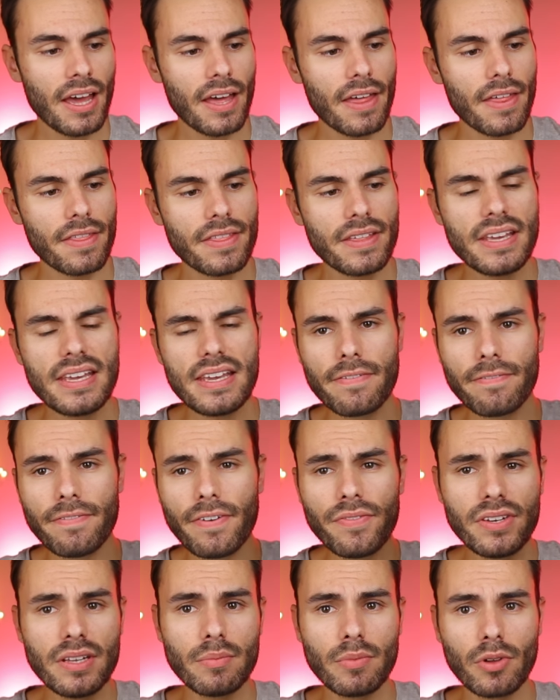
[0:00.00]
The
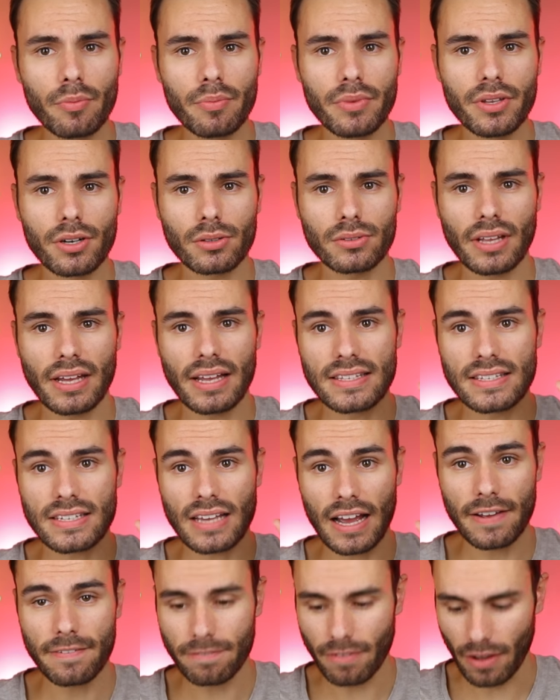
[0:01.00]
50mm lens
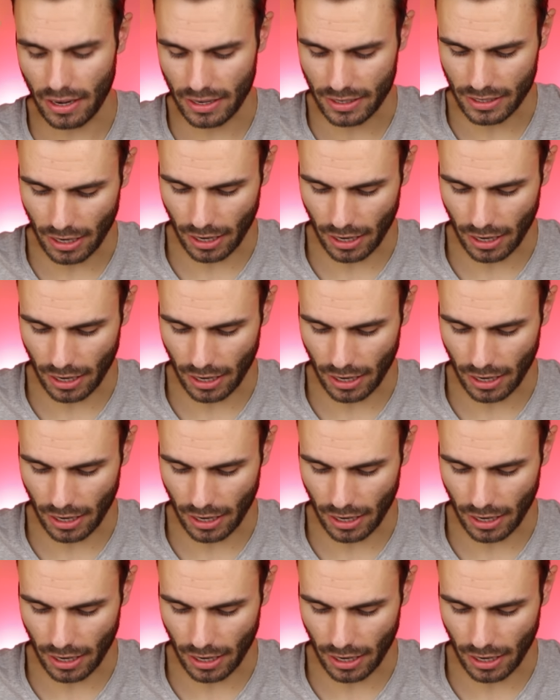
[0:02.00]
I find